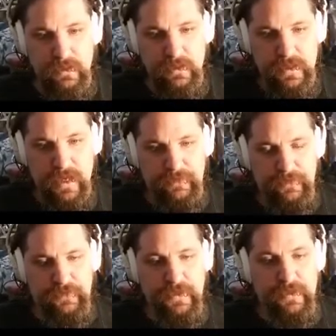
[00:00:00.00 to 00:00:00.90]
Now, if
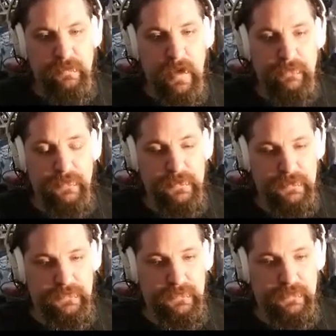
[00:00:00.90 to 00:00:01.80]
you see them off in the
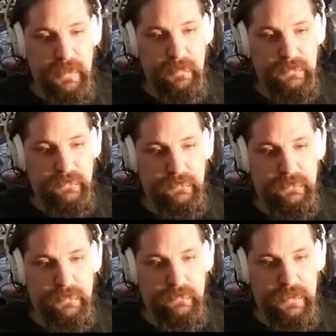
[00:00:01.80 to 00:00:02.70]
distance, that means they're
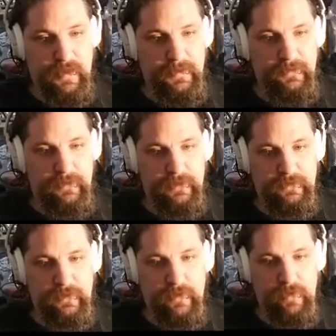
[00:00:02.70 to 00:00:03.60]
still coming for you,
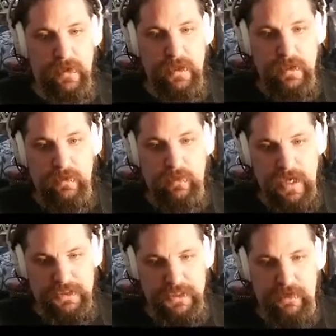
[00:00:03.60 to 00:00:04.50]
so
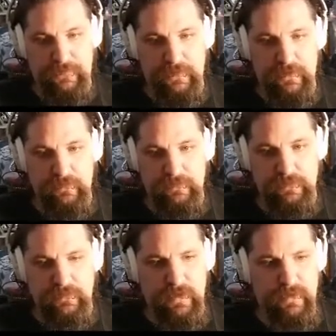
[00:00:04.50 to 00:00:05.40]
watch out for them,
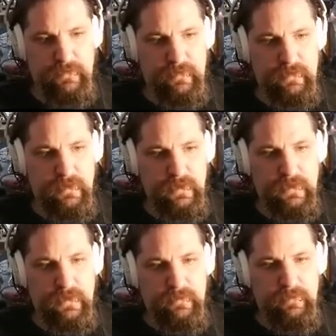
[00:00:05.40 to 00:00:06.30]
whatever
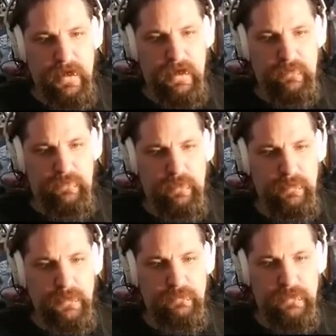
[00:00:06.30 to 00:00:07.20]
way or
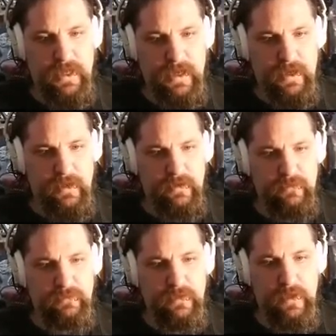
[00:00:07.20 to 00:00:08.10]
form you can.
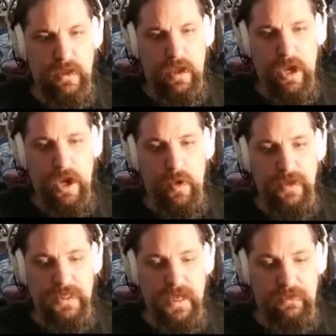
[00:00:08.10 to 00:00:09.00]
Oh,
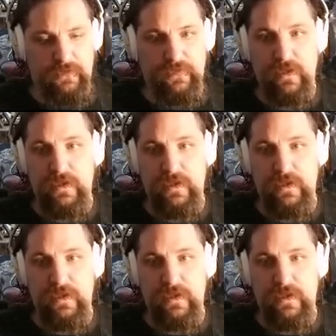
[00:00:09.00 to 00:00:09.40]
and yes!